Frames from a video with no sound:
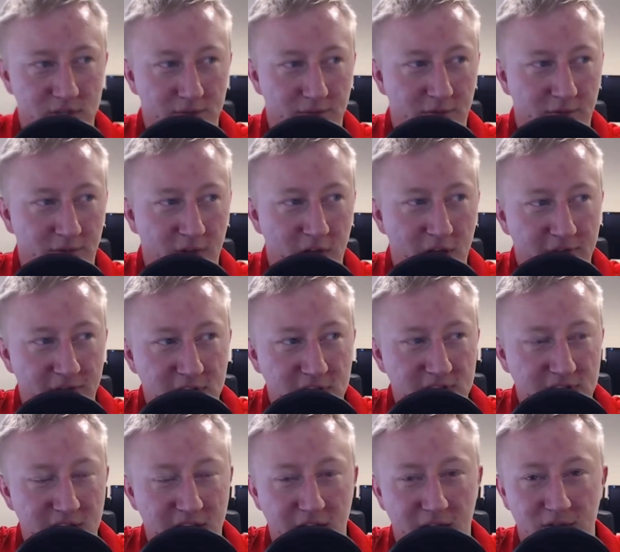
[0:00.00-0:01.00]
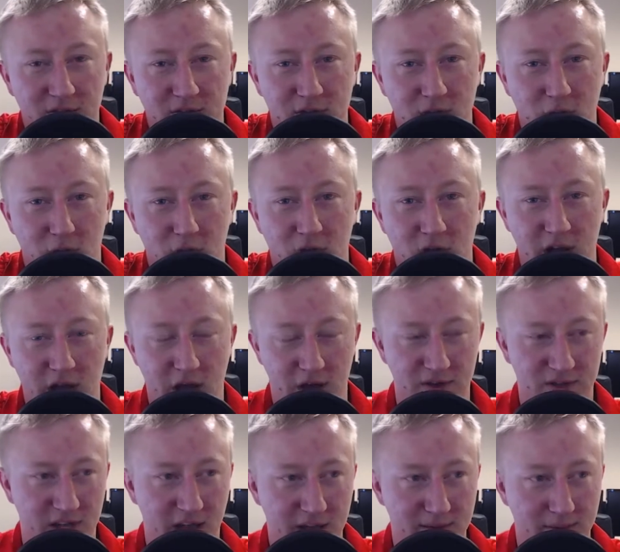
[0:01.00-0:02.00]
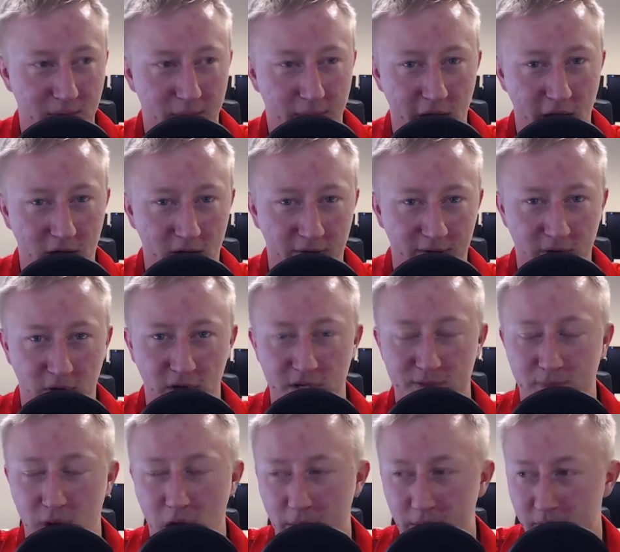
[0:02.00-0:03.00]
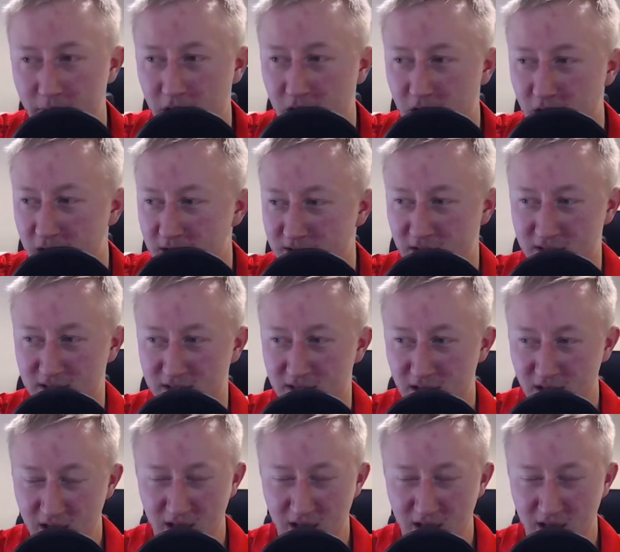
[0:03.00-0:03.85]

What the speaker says: fluffy sounds going on outside my microphone, it's probably because this